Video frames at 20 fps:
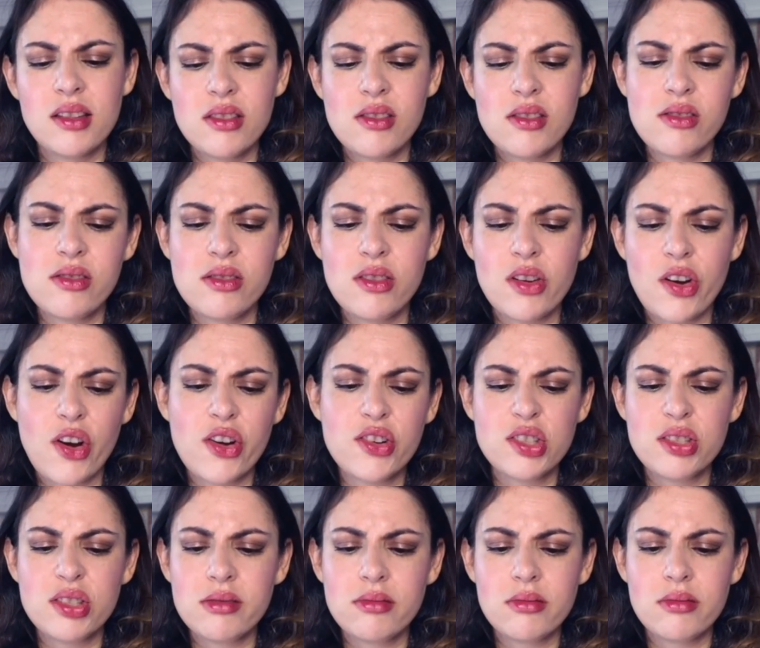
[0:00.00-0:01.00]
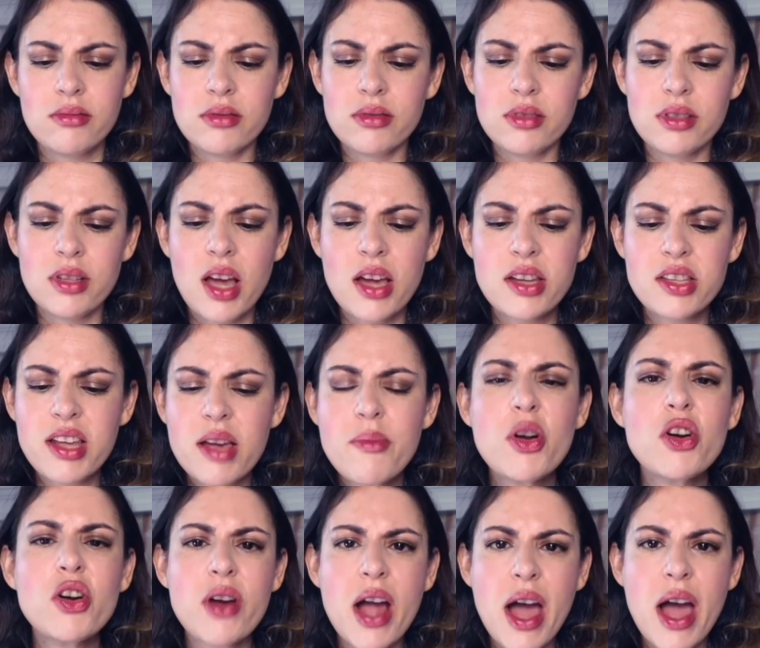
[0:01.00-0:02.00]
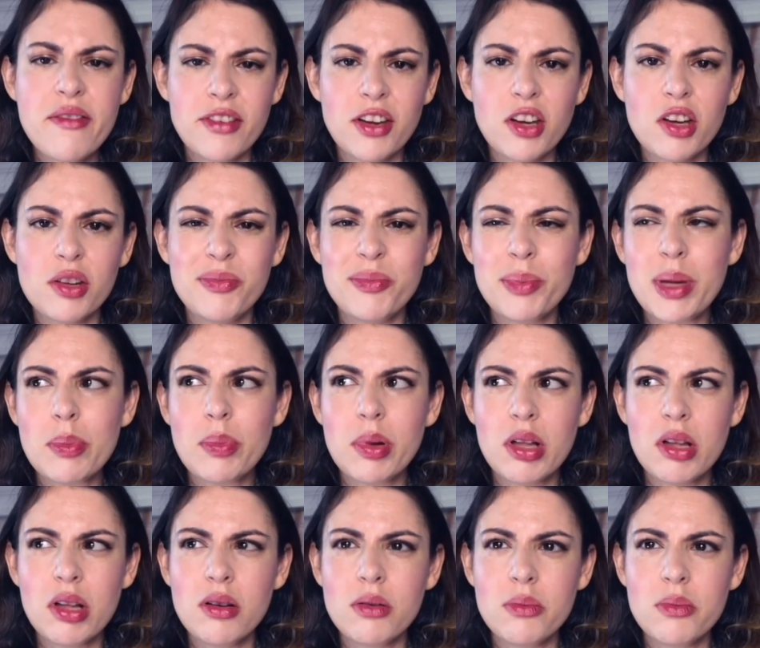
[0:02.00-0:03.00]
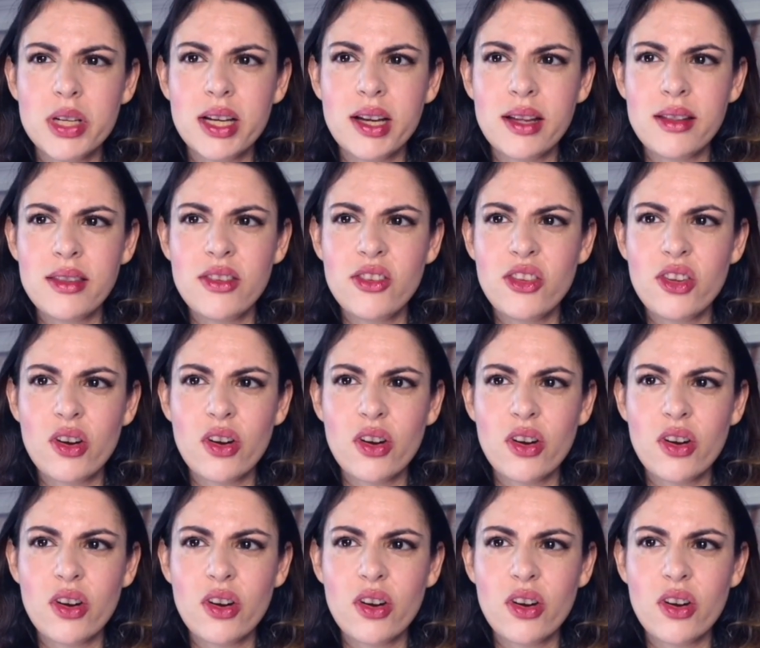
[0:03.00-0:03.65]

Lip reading: there's a demographic of people who would consider